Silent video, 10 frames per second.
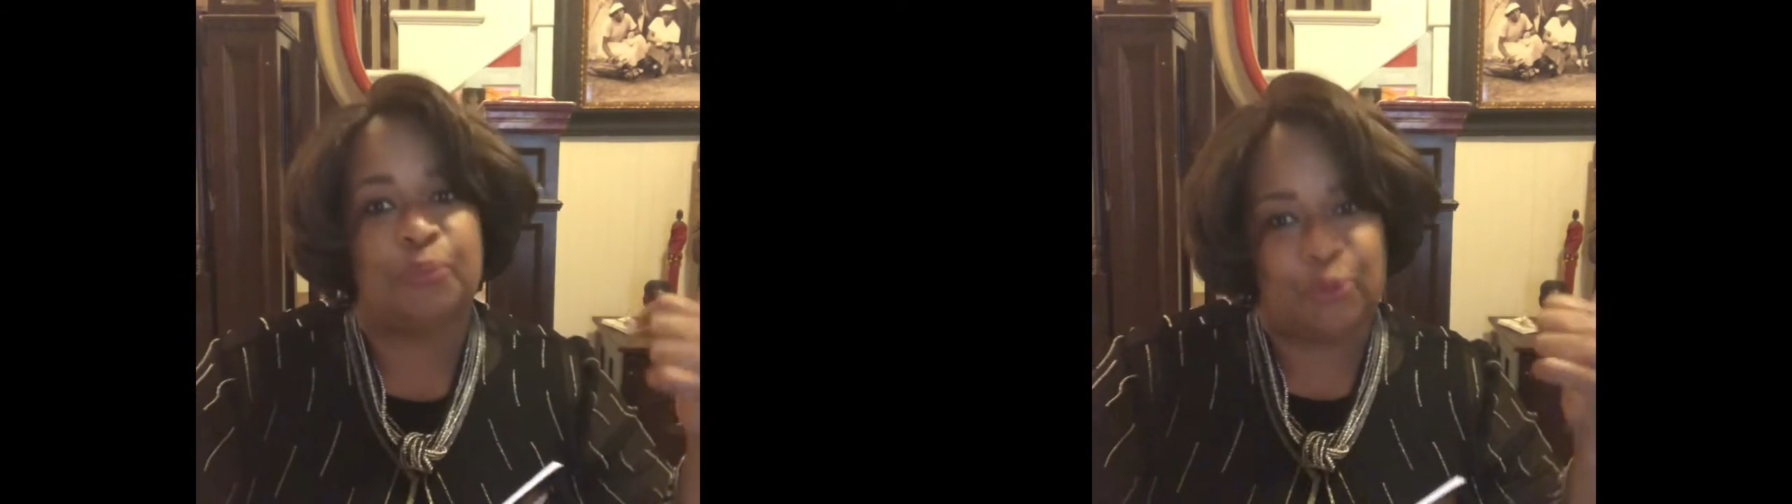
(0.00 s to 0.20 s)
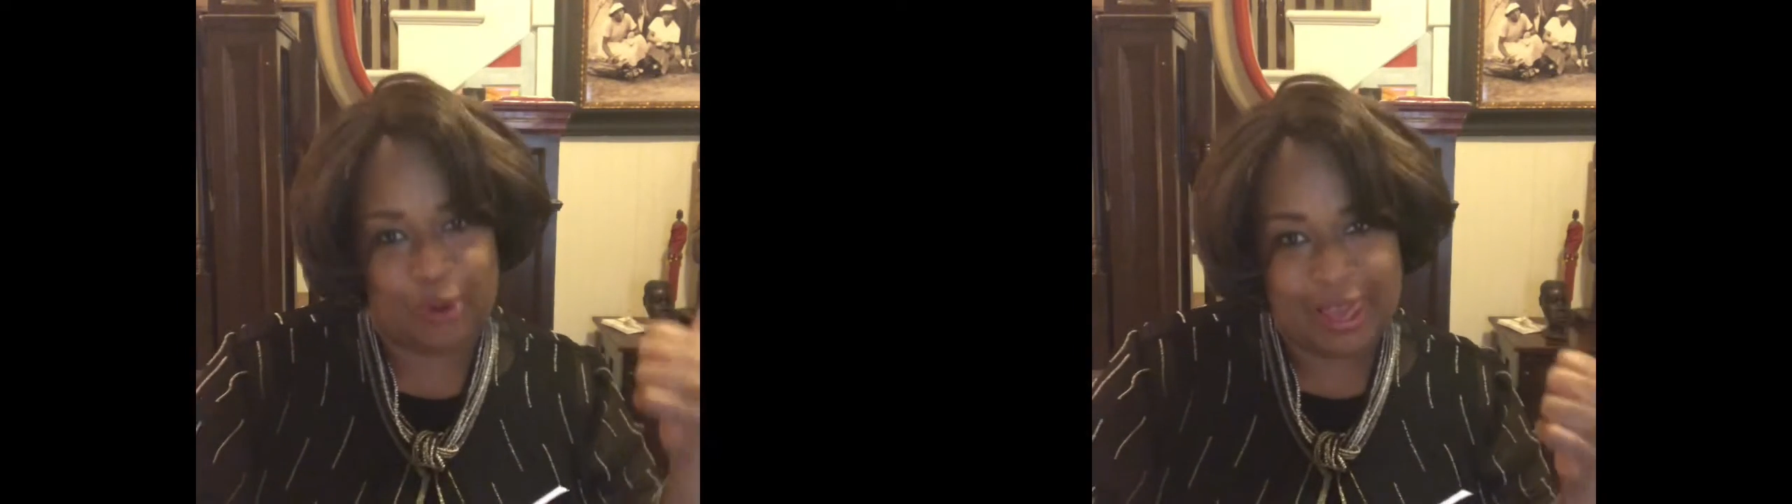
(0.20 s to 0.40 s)

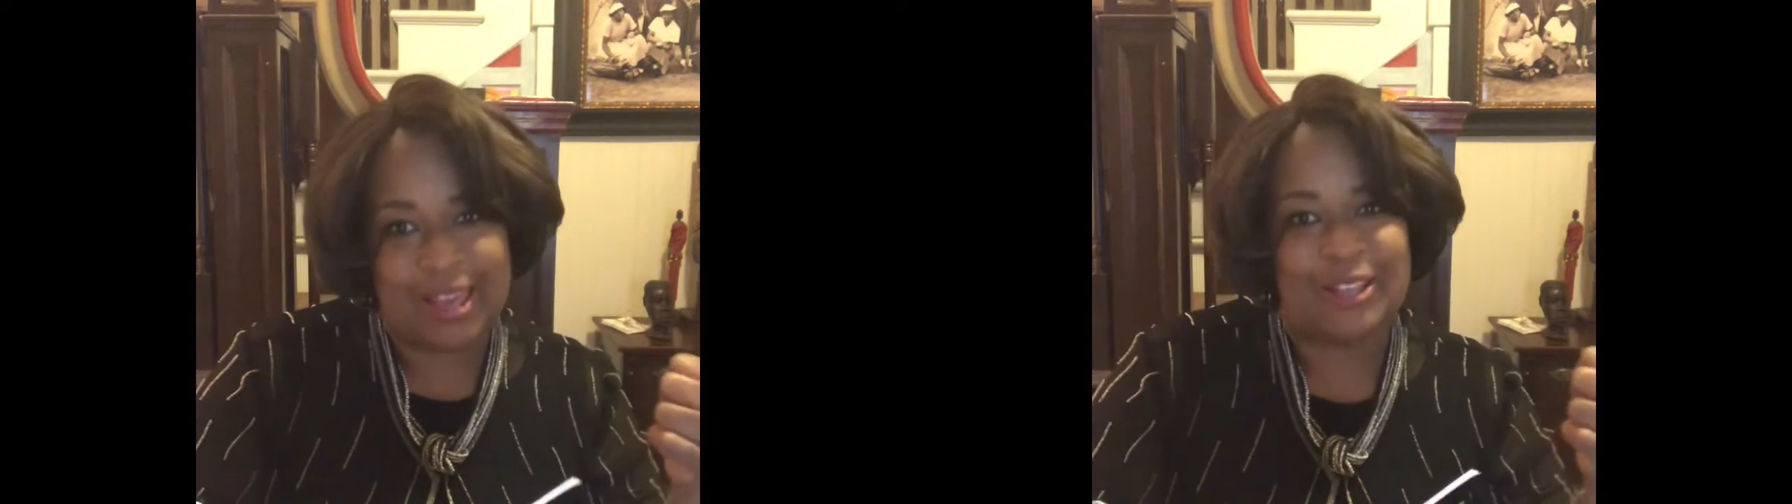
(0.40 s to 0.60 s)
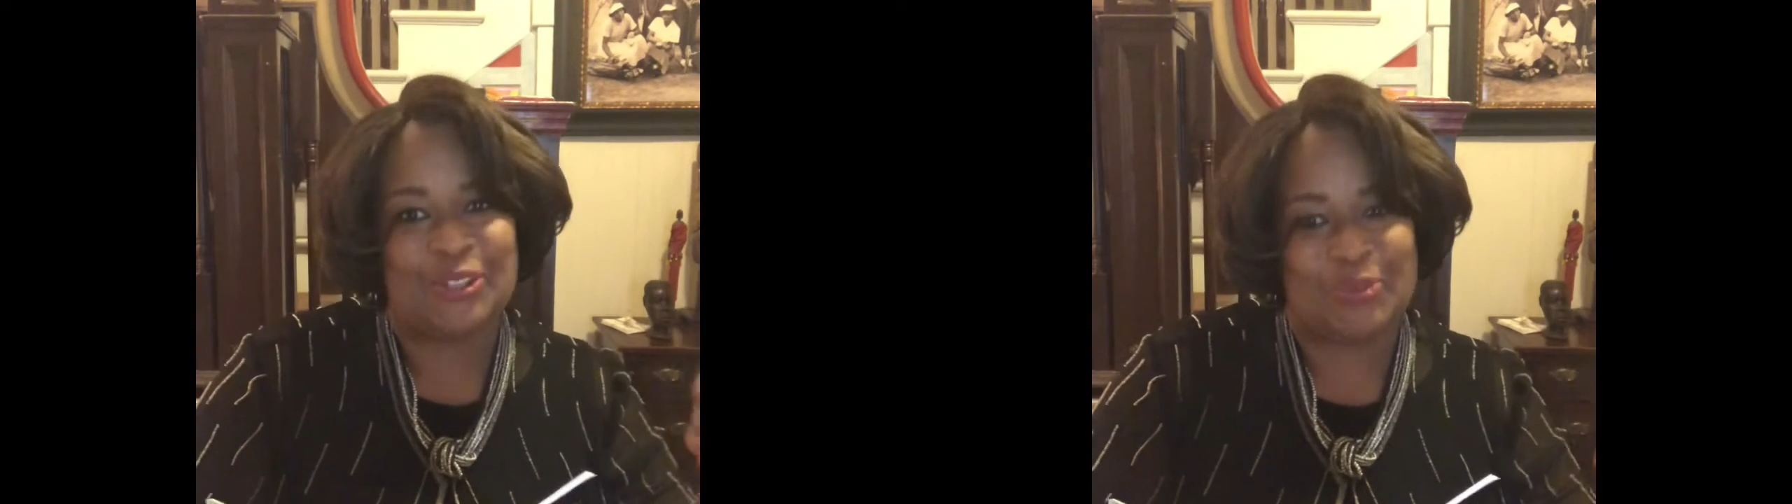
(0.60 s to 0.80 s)

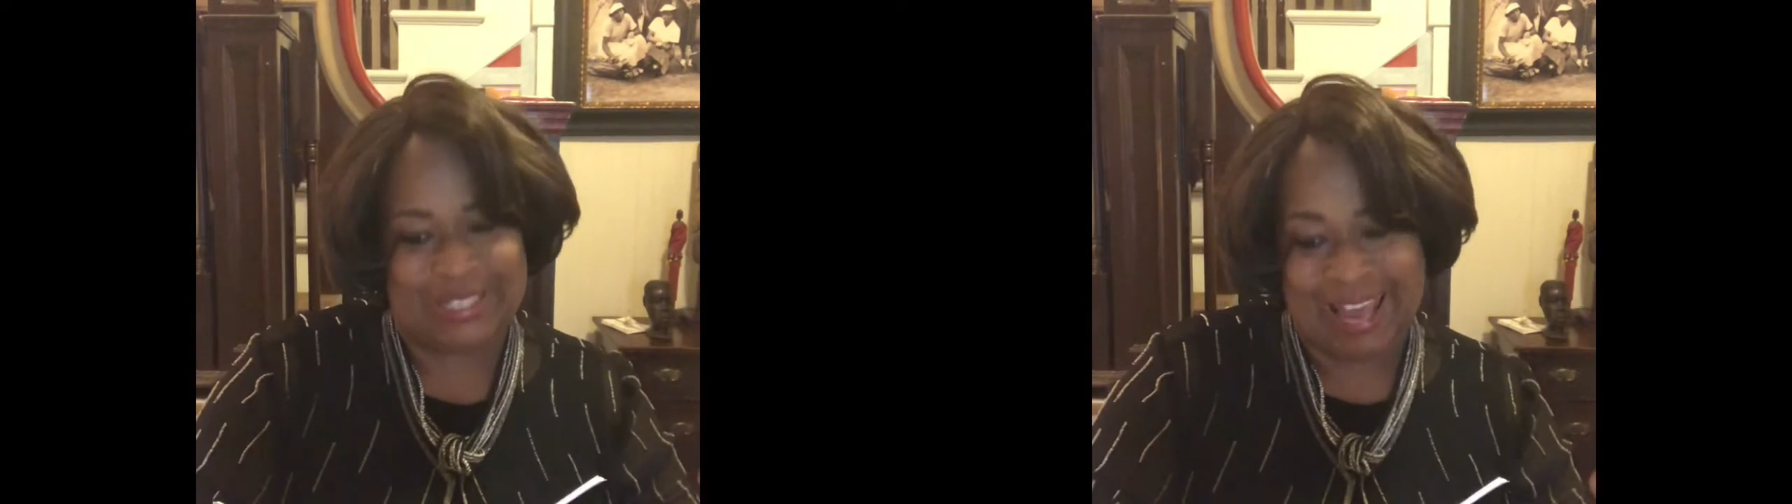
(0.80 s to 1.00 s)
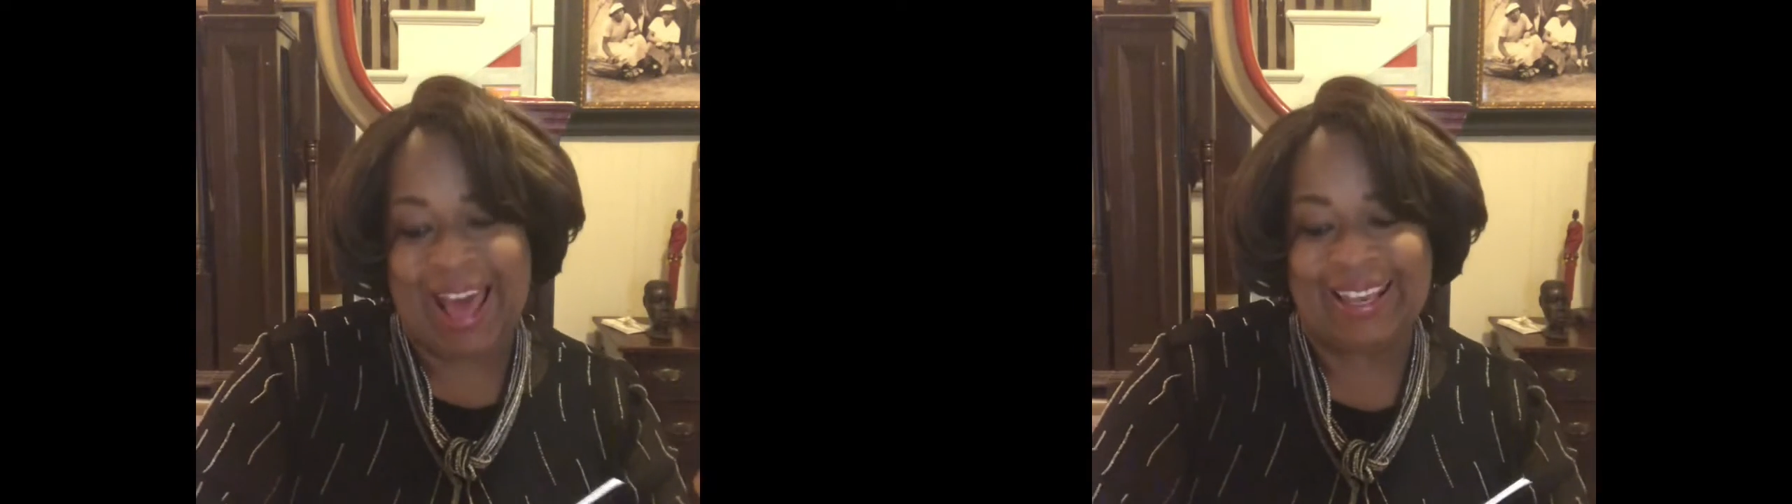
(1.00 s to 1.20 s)
praise,
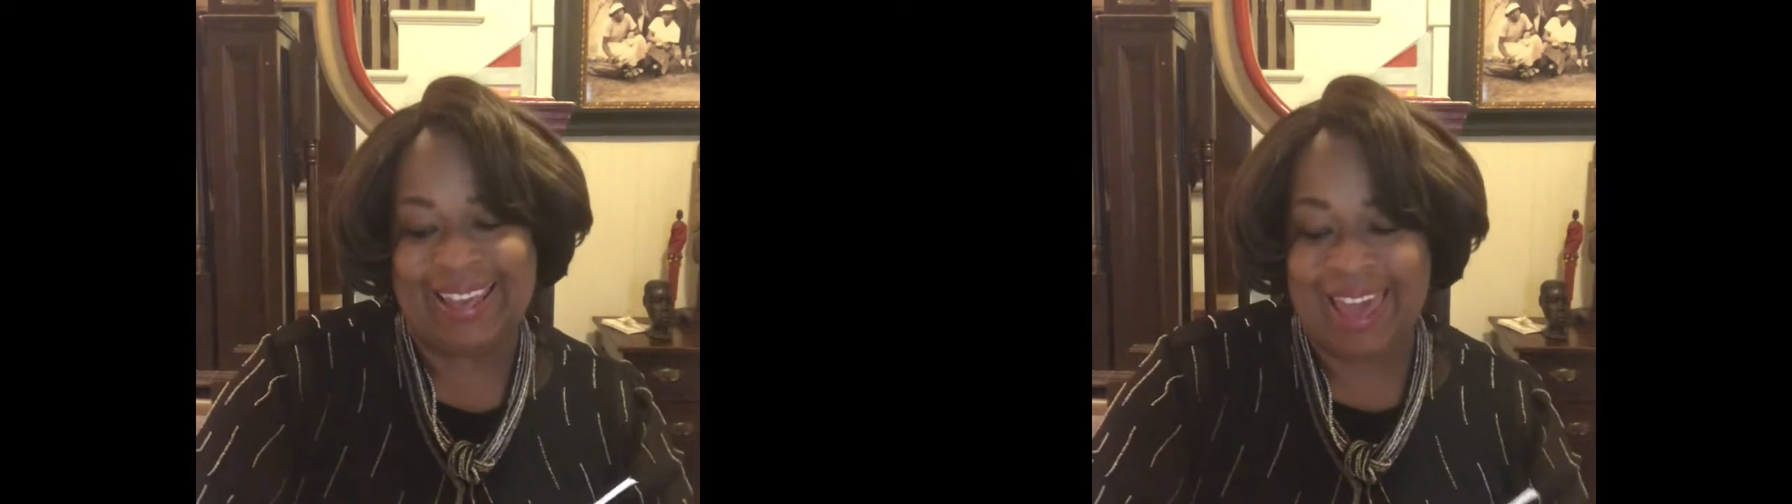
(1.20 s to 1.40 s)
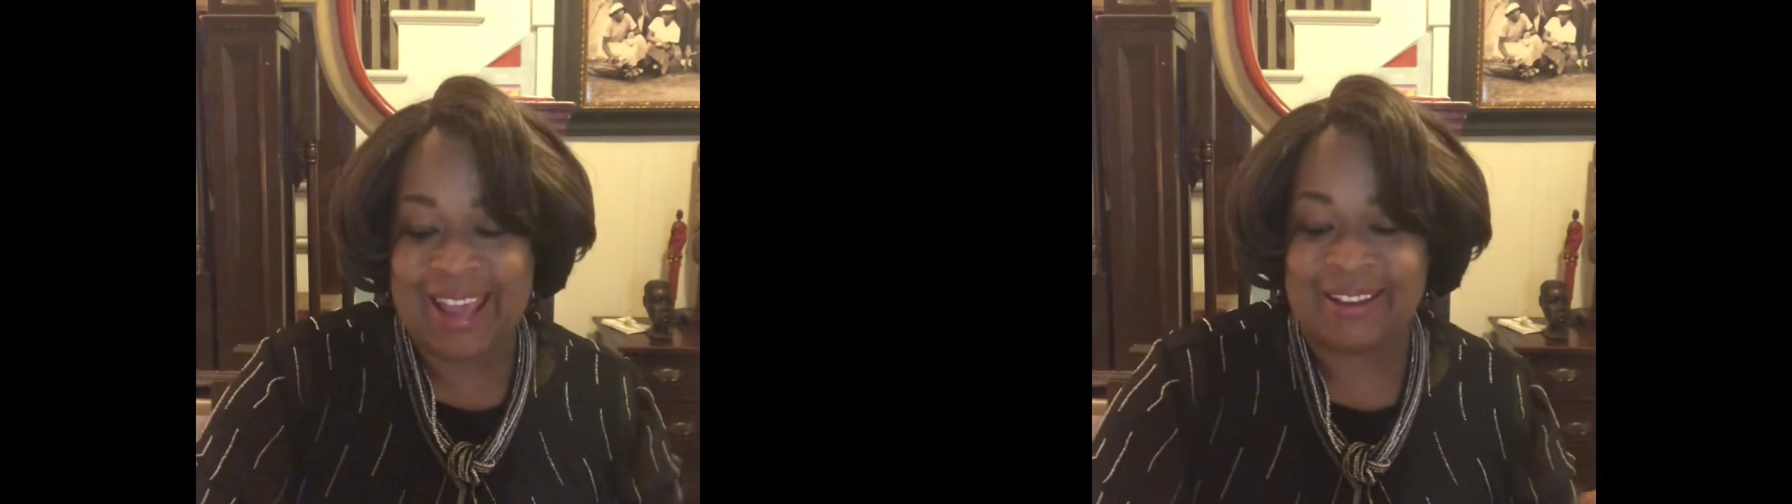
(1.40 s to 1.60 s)

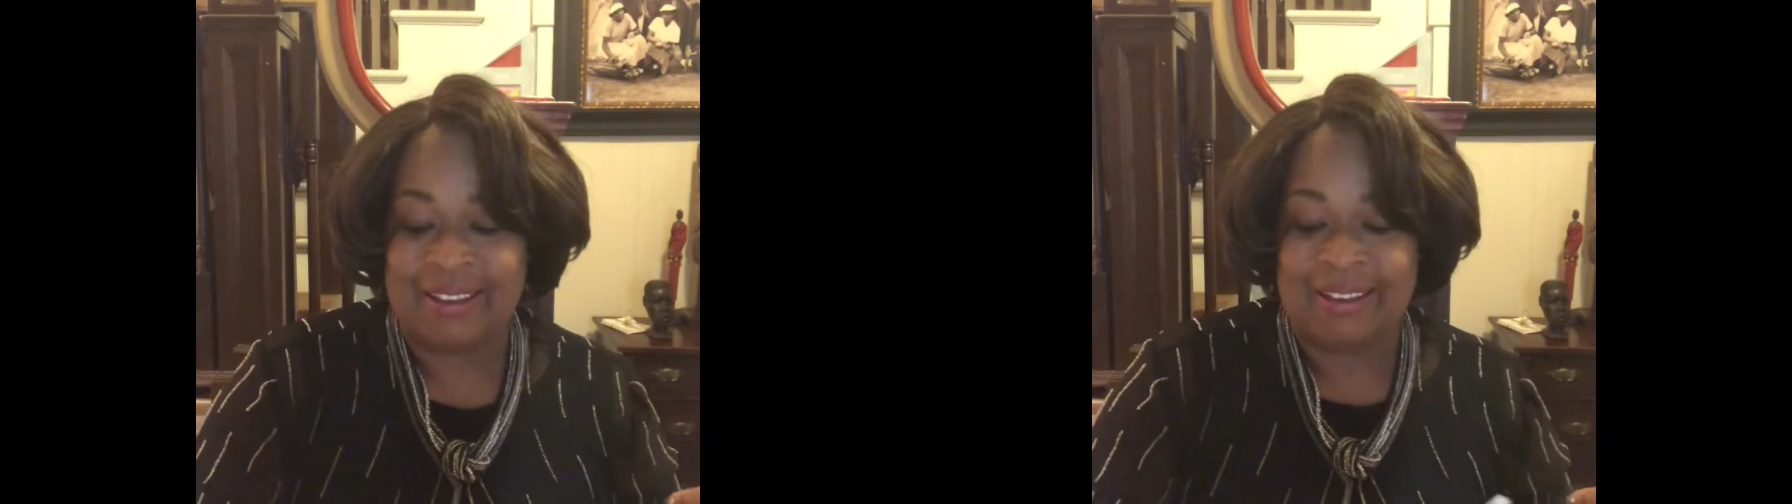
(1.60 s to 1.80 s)
retaliate